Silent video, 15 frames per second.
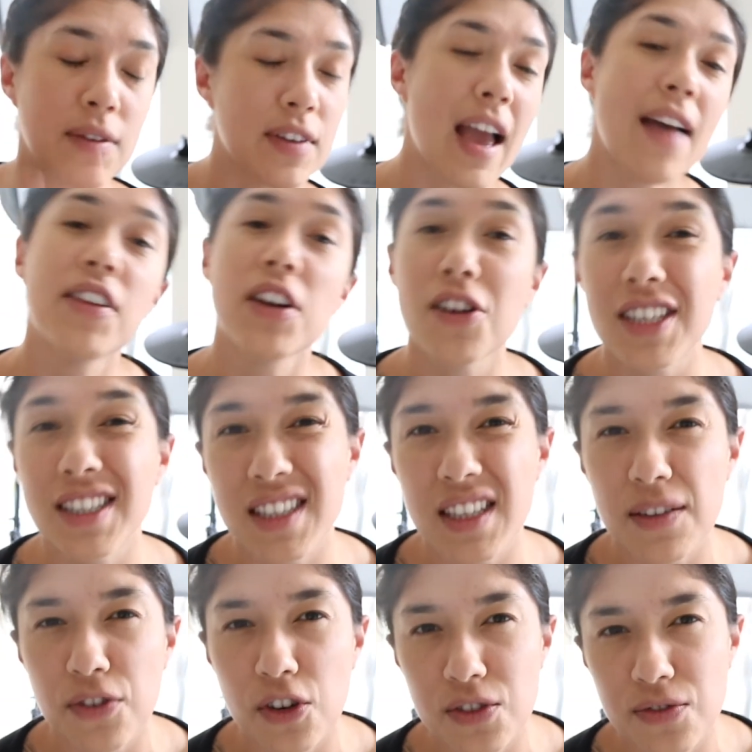If you haven't already seen
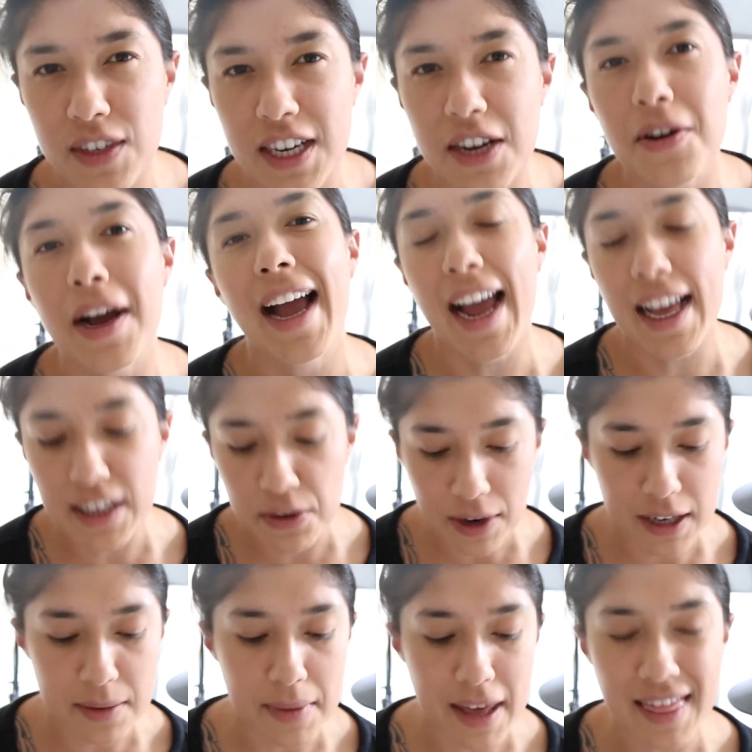the first video, I highly
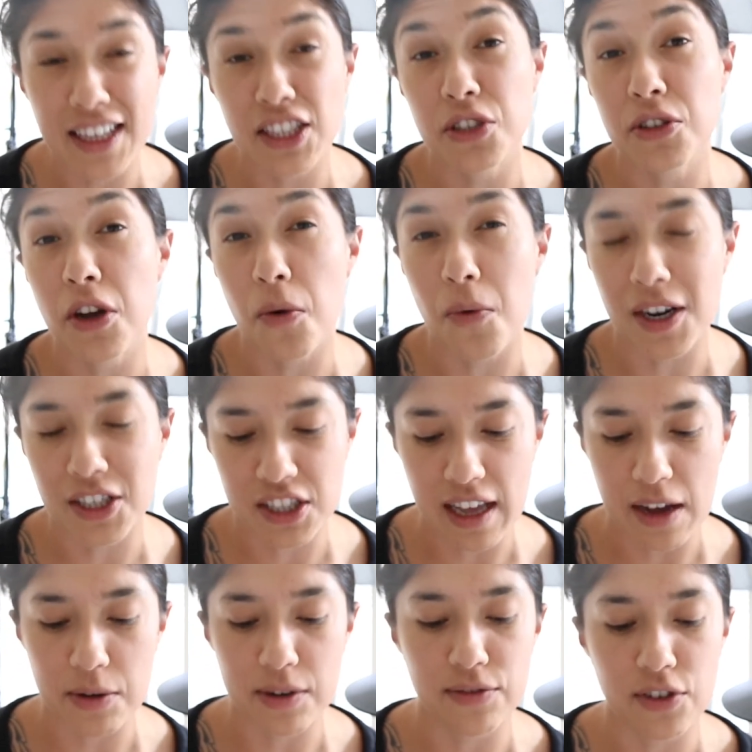recommend that you go watch
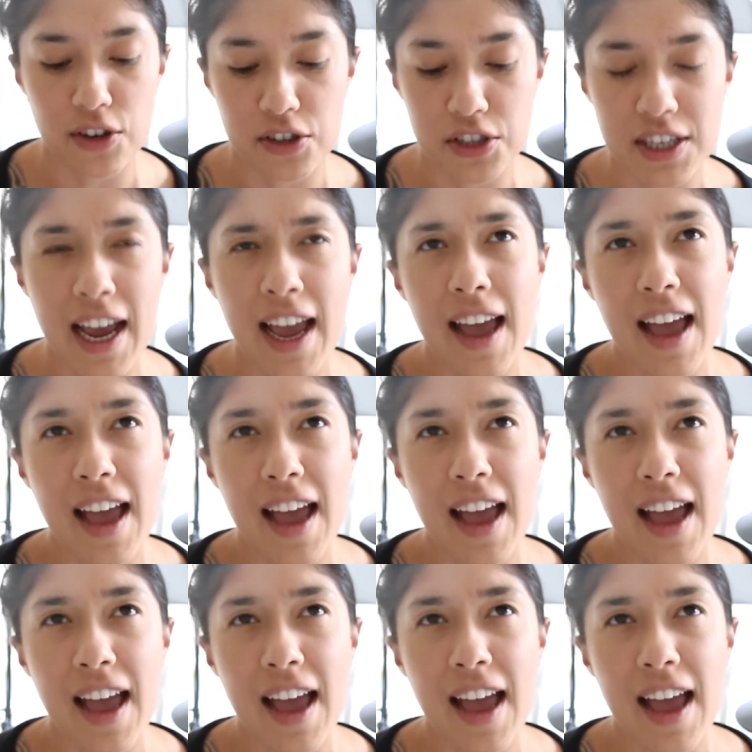that one first.